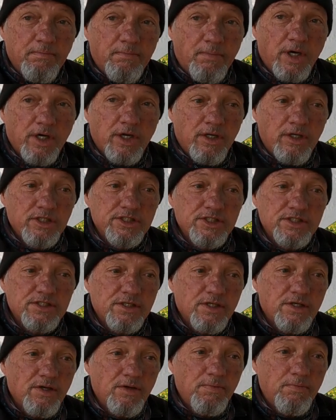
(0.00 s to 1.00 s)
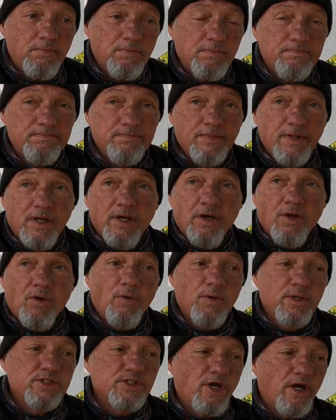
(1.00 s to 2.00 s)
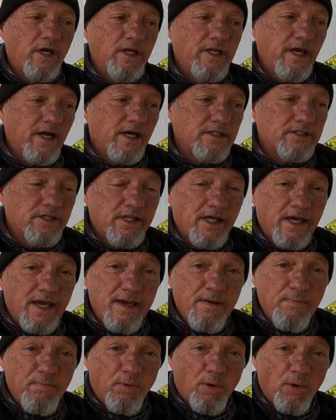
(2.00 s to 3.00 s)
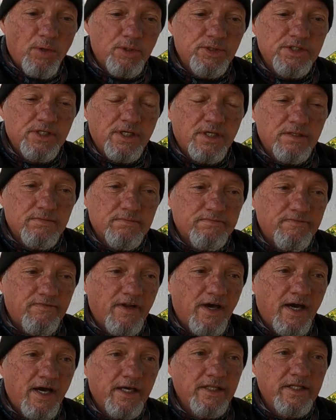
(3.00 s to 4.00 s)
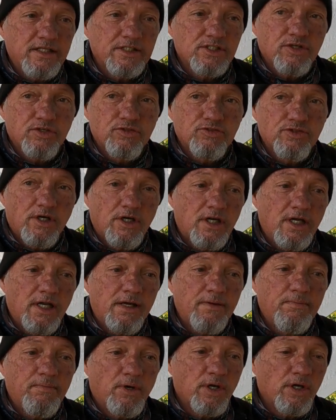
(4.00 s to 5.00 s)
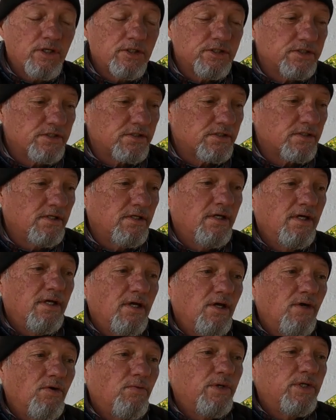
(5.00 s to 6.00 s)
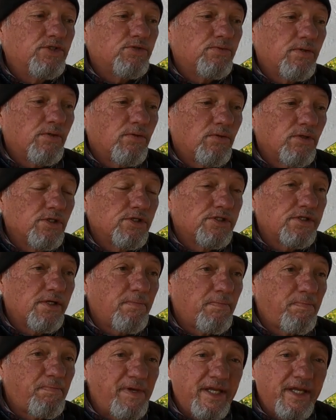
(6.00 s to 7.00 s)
models, always going down to the airports and flying these control line models, which were awesome